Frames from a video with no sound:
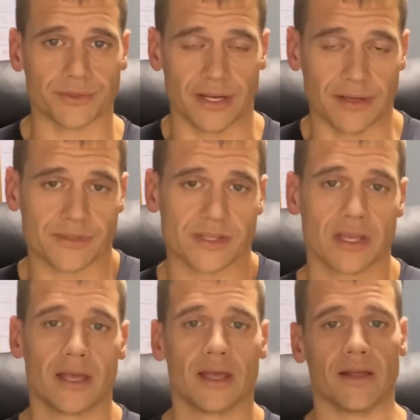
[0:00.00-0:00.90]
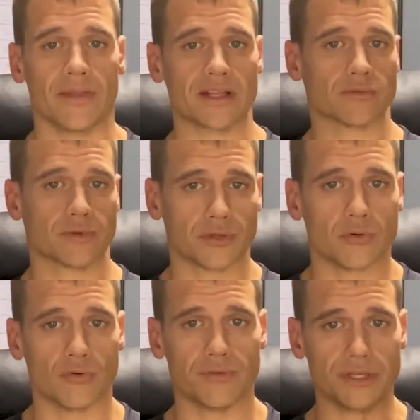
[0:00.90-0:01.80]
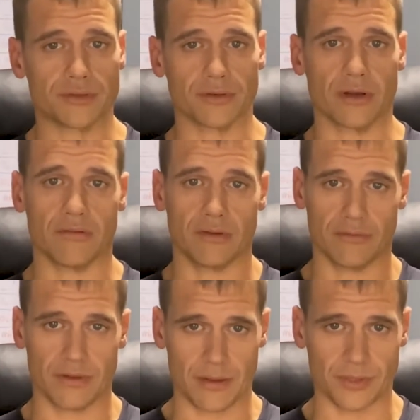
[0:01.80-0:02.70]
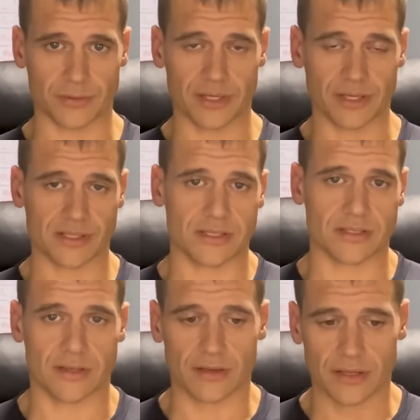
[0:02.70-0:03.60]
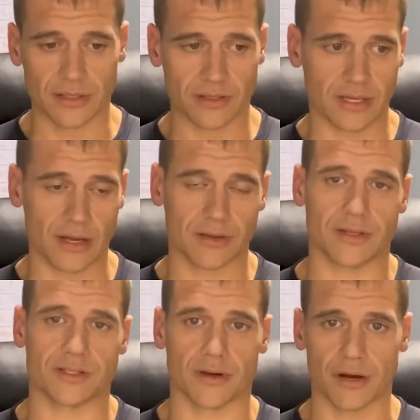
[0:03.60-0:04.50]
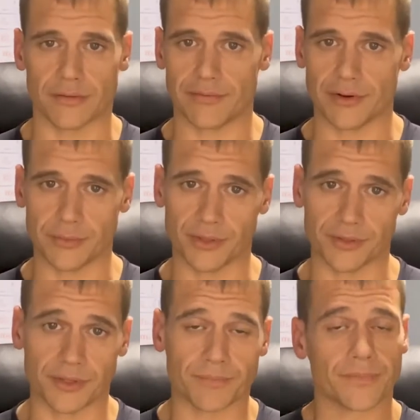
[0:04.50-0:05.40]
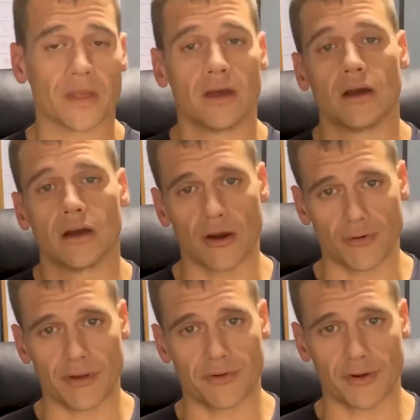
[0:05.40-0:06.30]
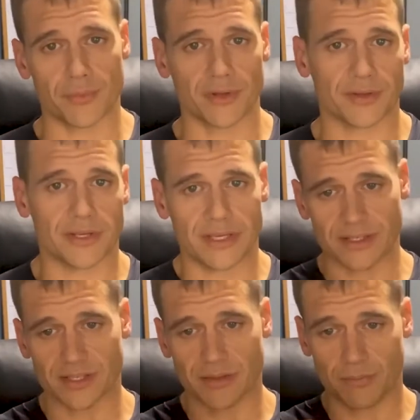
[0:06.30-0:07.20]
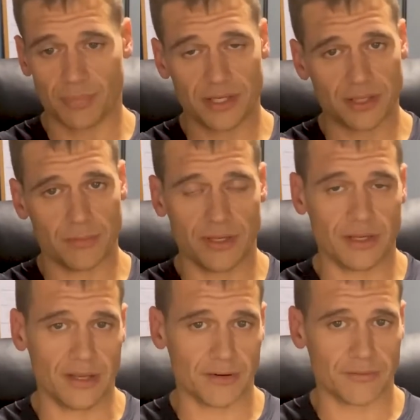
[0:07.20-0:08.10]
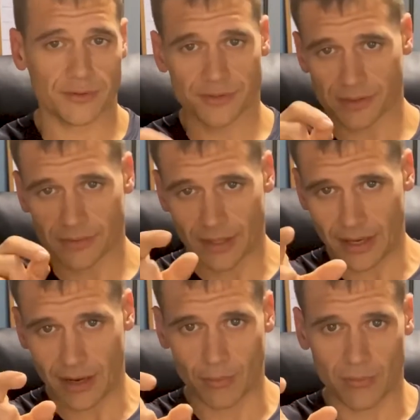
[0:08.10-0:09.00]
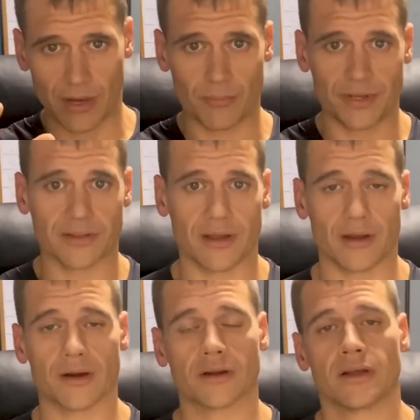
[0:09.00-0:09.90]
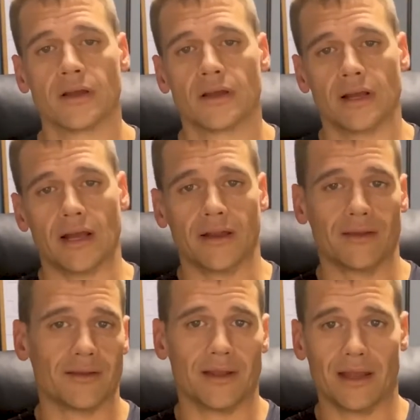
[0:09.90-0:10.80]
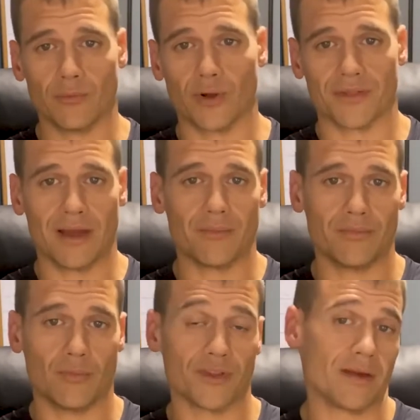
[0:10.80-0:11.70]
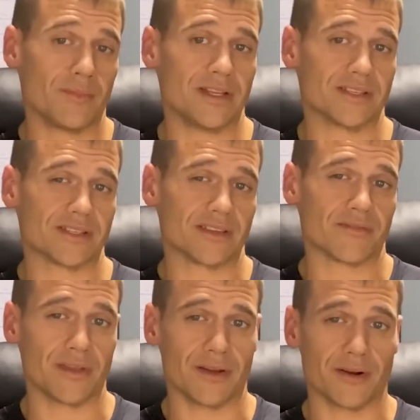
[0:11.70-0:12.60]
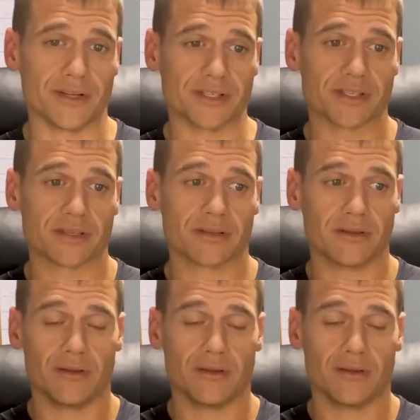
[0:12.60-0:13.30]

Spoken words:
times, and that's a really cool feature of ambiotex, is that it calculates your heart rate variability. Heart rate variability is the beat-to-beat intervals and how big they are, and what that means is if there is